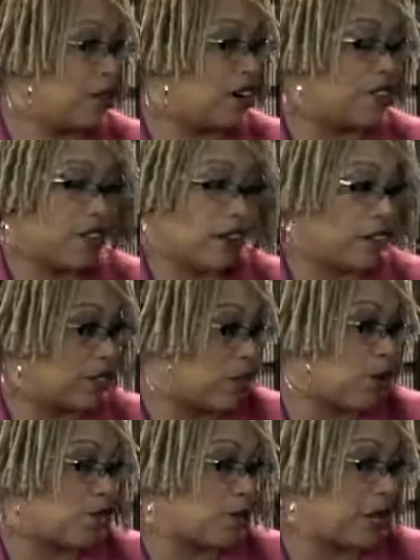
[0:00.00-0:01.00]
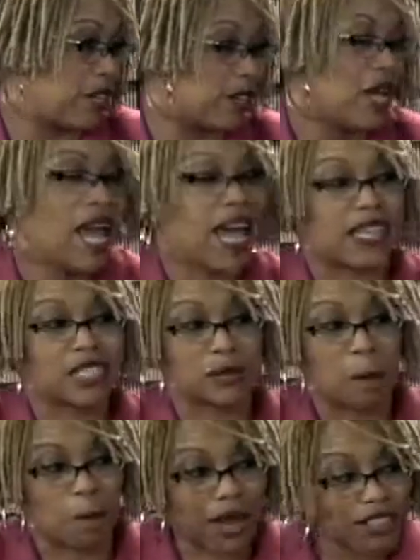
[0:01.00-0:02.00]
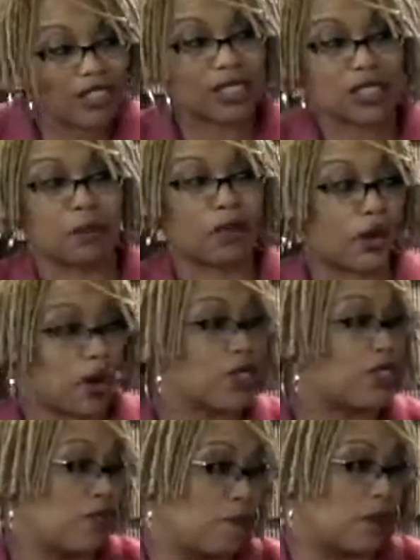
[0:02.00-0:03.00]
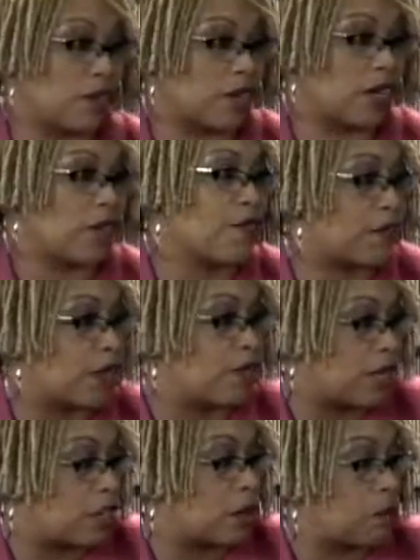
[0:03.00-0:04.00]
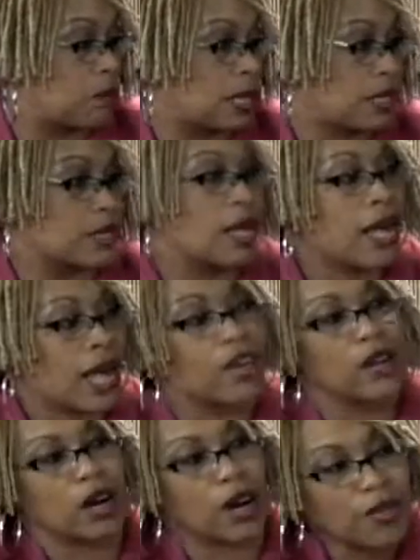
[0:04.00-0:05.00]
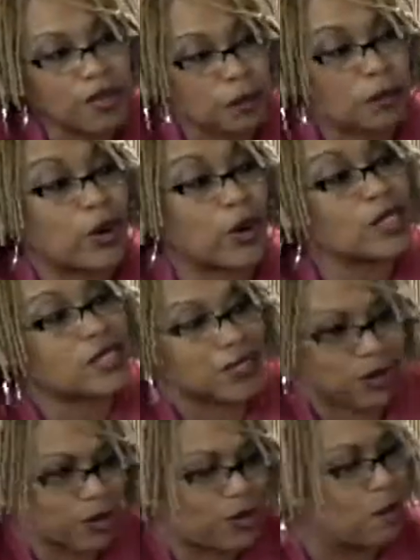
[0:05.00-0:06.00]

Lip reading: on social media, especially because you've been on the cover of Enterprise and you're on there because of social